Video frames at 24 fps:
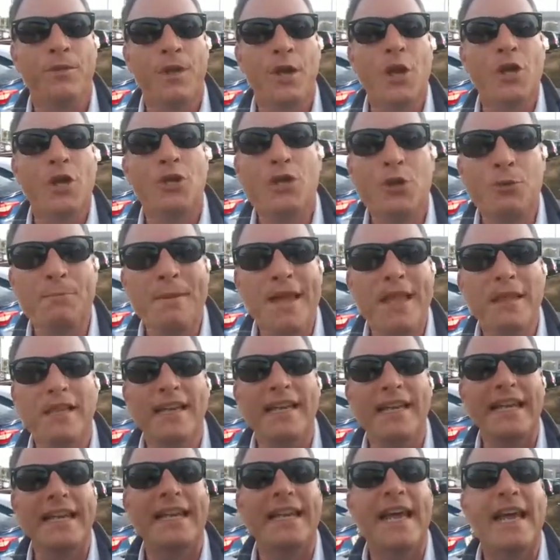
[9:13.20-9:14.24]

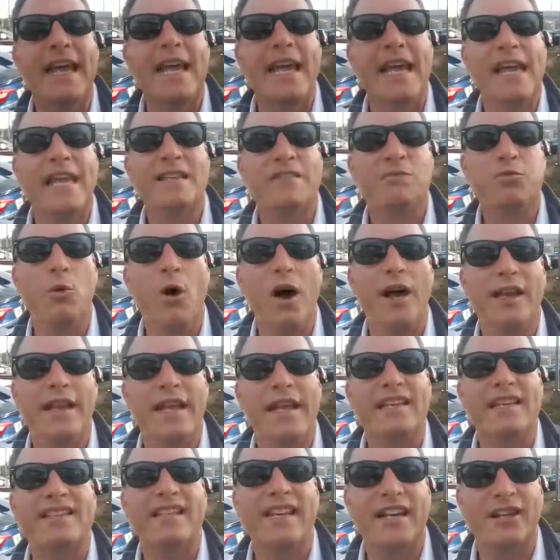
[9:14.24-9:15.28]
Humility is what
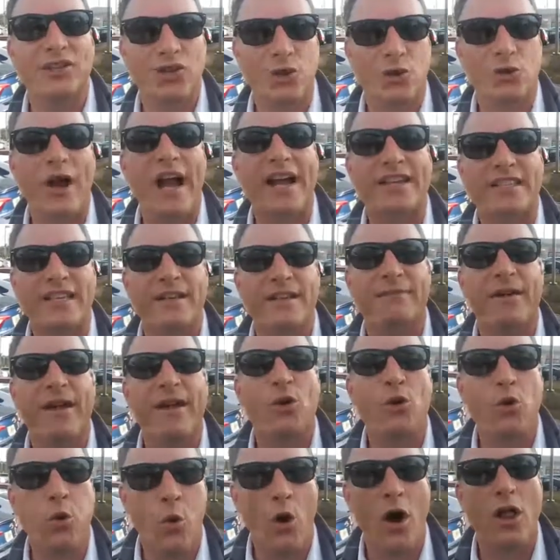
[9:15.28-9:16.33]
is an attractive
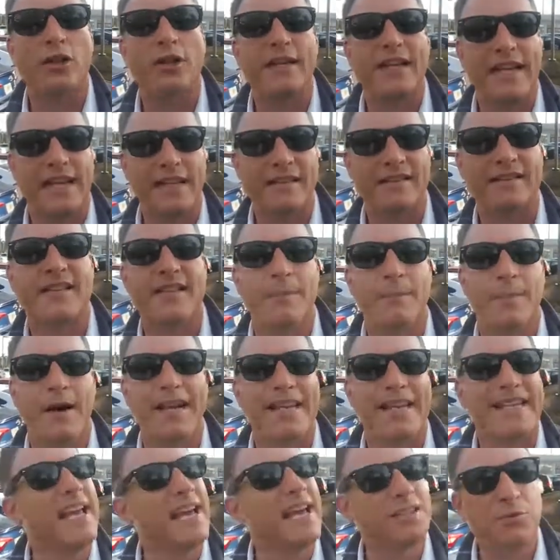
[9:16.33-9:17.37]
quality in somebody.
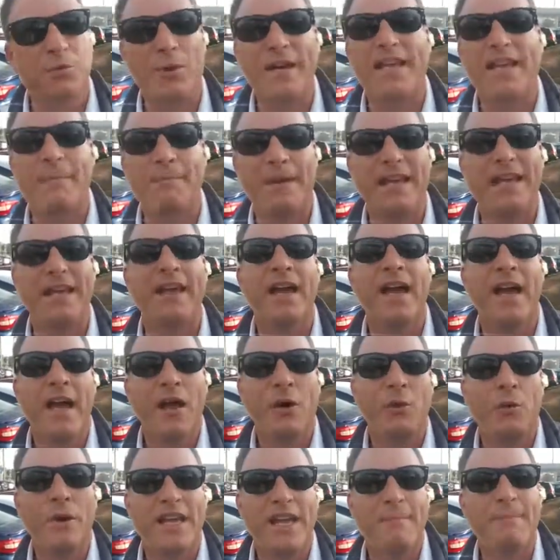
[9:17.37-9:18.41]
Yes, we can
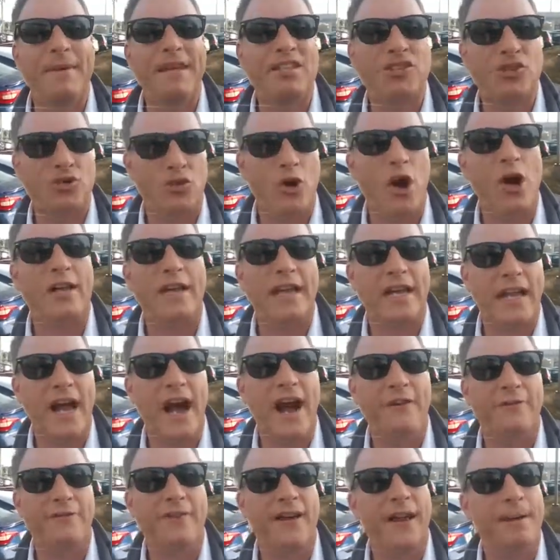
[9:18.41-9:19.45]
be strong and
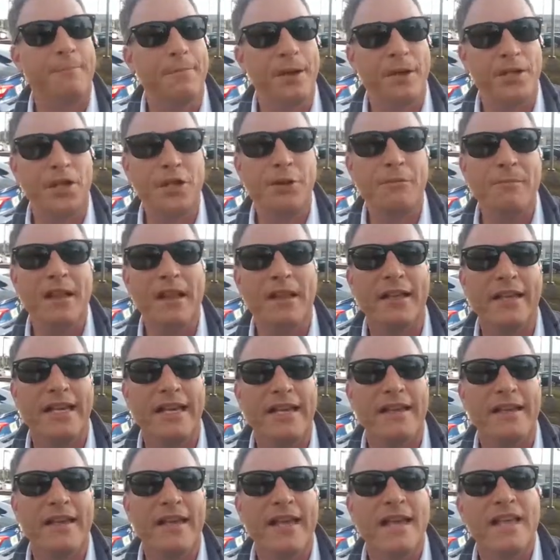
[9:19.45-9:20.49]
confident, but
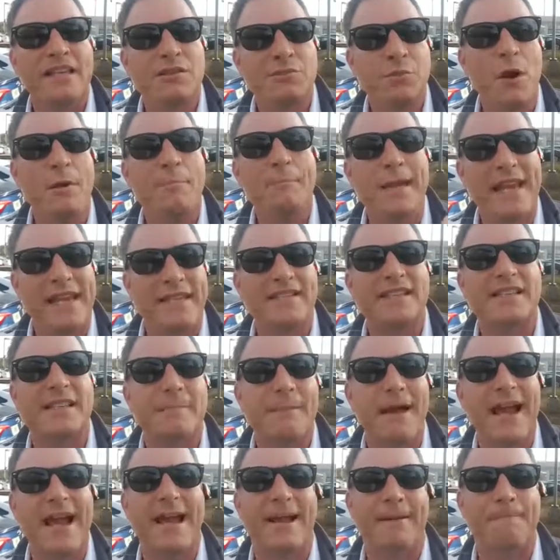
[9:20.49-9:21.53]
humility is what makes the
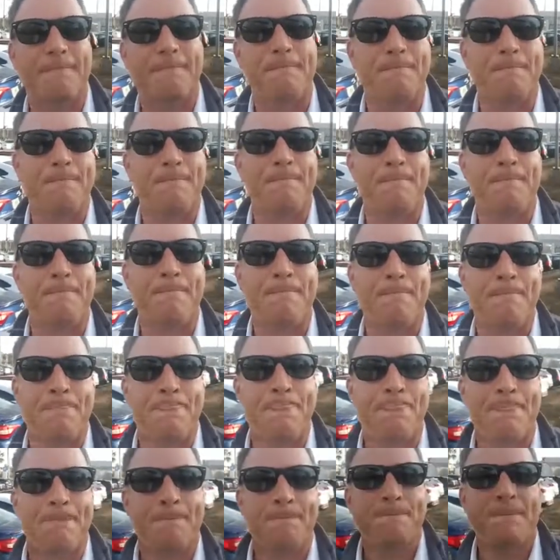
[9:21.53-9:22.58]
man.
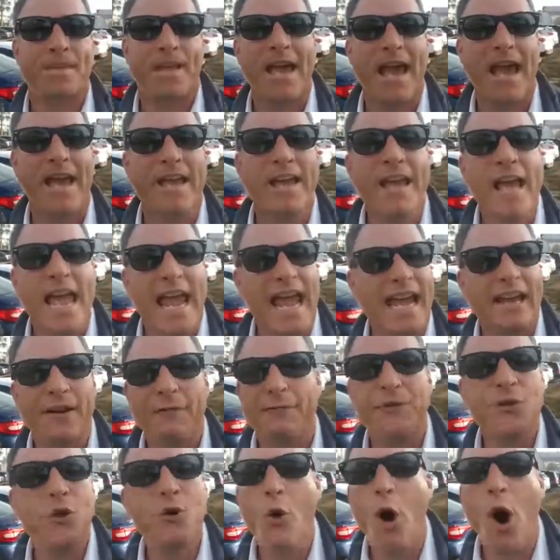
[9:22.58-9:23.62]
Okay? And
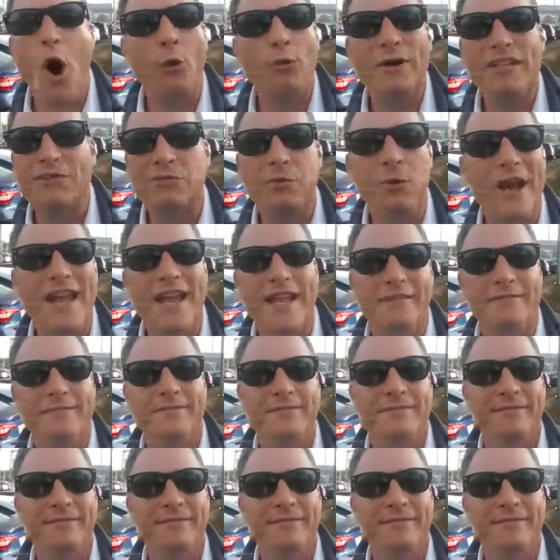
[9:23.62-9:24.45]
if you always win,